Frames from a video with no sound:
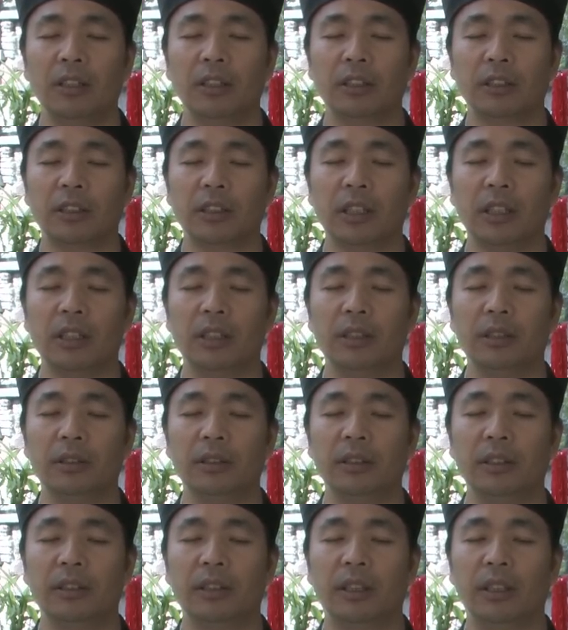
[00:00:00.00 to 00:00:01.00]

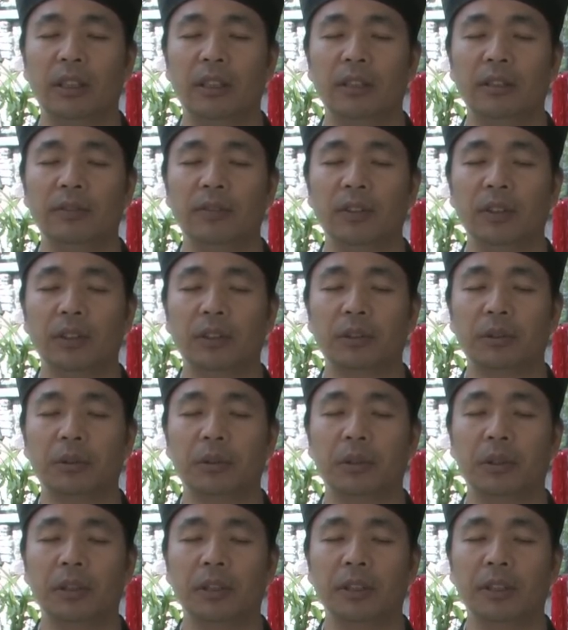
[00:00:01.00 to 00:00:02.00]
slowly deliver
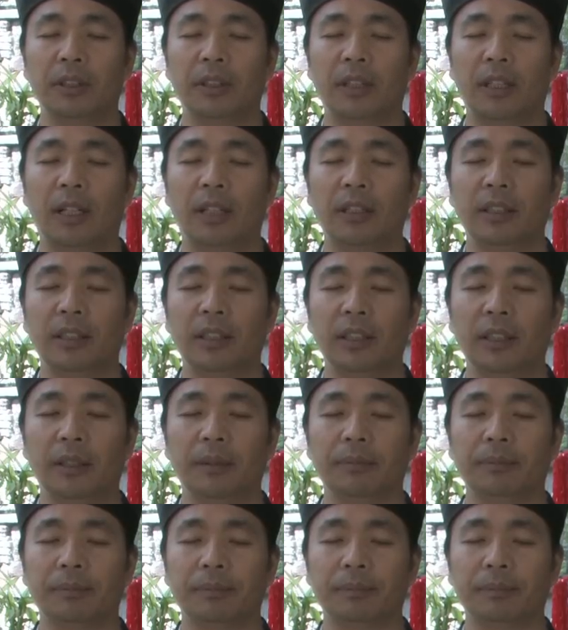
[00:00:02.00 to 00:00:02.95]
toward your dantian.